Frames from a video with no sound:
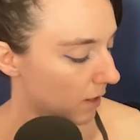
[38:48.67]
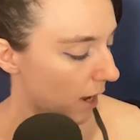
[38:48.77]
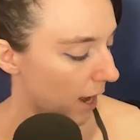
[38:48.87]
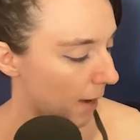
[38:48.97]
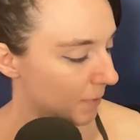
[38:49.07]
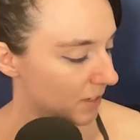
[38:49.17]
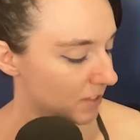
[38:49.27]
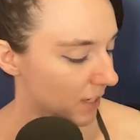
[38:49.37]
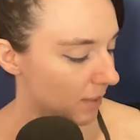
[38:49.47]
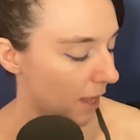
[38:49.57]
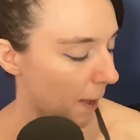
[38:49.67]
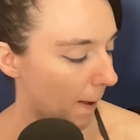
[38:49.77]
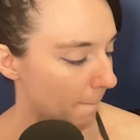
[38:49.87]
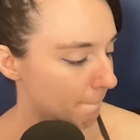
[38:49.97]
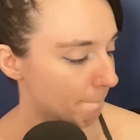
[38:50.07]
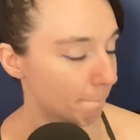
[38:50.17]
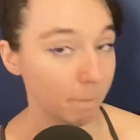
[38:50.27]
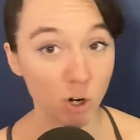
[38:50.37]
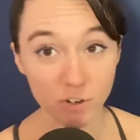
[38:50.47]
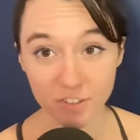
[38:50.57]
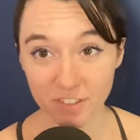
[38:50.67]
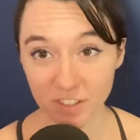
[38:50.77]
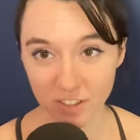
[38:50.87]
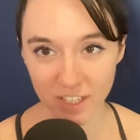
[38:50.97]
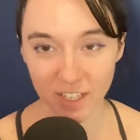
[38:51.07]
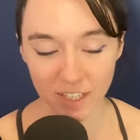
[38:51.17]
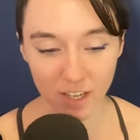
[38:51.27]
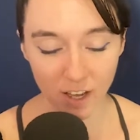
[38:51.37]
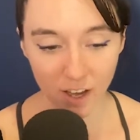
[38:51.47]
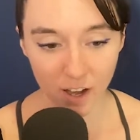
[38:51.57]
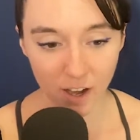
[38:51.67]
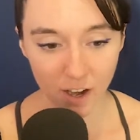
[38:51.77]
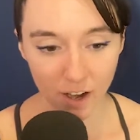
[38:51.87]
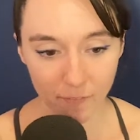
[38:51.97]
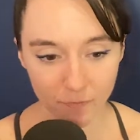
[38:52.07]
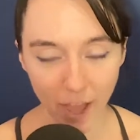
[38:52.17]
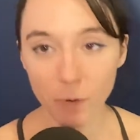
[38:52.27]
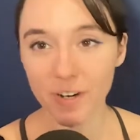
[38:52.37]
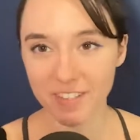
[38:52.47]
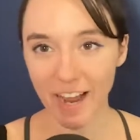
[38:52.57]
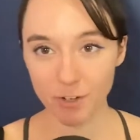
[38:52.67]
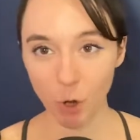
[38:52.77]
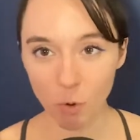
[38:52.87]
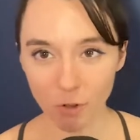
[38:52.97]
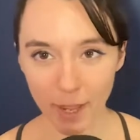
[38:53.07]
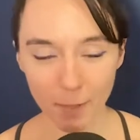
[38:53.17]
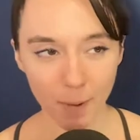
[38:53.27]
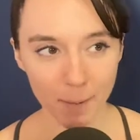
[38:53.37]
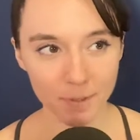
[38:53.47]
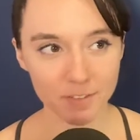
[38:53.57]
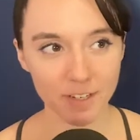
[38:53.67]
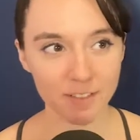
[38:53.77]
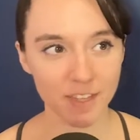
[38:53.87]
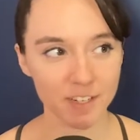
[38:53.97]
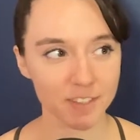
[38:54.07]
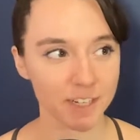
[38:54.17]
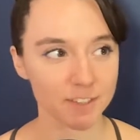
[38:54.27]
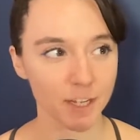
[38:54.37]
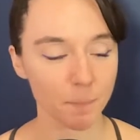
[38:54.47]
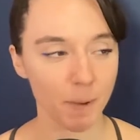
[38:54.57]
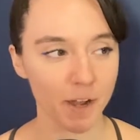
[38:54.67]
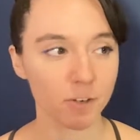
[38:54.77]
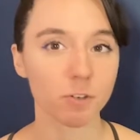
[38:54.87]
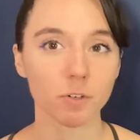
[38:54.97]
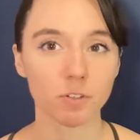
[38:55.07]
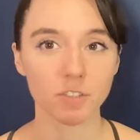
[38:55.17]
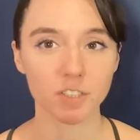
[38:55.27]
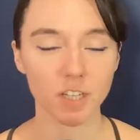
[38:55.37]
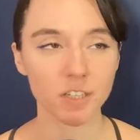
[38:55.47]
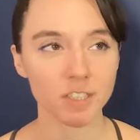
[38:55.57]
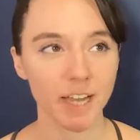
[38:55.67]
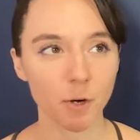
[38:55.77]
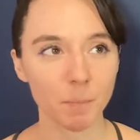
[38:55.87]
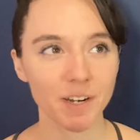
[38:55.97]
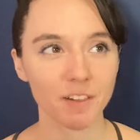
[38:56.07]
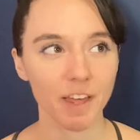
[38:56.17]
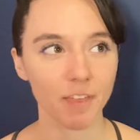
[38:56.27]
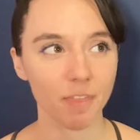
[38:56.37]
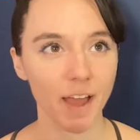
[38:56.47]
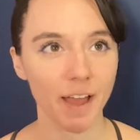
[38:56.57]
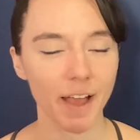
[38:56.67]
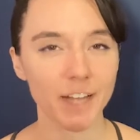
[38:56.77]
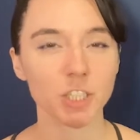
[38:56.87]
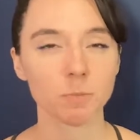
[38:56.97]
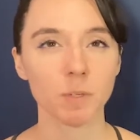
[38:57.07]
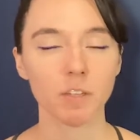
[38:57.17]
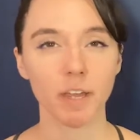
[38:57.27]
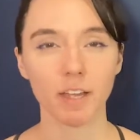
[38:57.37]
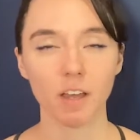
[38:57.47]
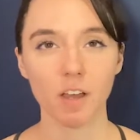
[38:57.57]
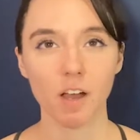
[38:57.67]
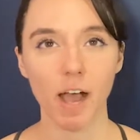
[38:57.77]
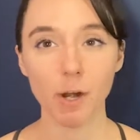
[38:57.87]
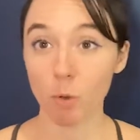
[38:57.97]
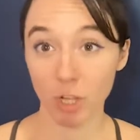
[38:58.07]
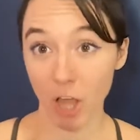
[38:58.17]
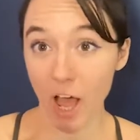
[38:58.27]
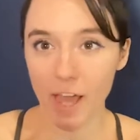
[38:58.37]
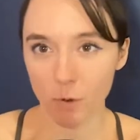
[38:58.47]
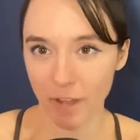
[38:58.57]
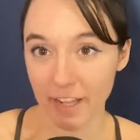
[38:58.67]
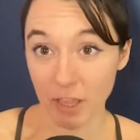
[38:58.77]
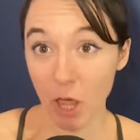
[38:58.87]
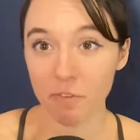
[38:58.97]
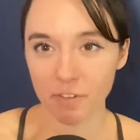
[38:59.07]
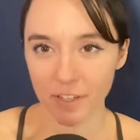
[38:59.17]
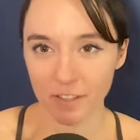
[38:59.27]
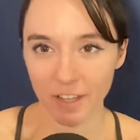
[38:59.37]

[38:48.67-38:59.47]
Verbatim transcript: I'm going to say that personally, I don't want to say I don't like mine because then it sounds like mine are disgusting. I don't mean it like that. I just mean like, I don't like love it.